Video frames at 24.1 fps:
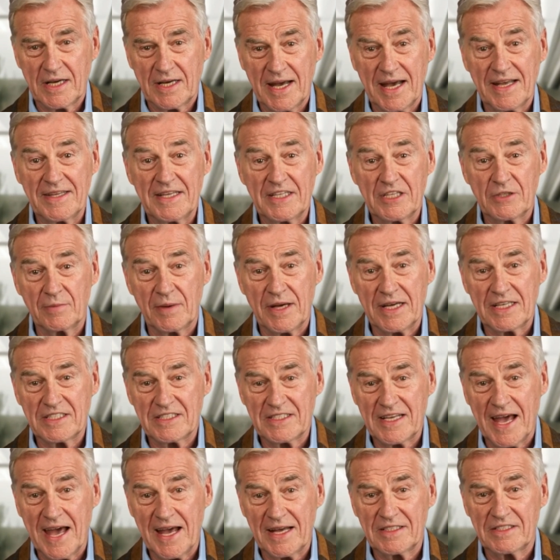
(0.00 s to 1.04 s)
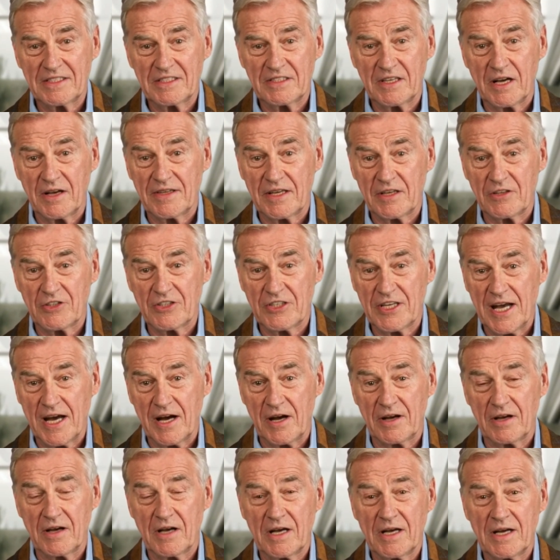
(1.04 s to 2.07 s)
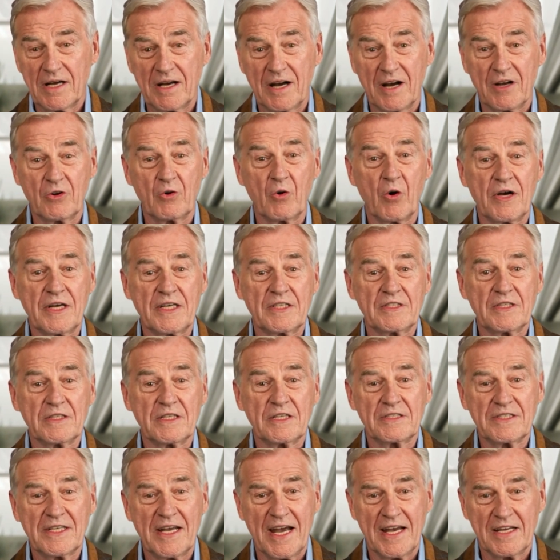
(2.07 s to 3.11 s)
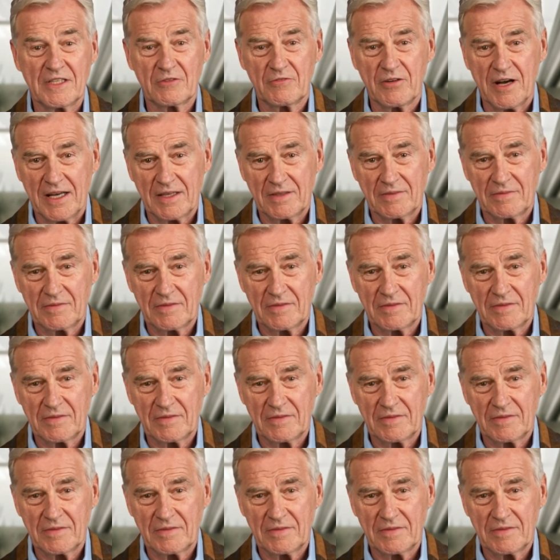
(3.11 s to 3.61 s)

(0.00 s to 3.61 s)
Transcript: and each pays taxes on their share according to their tax rate.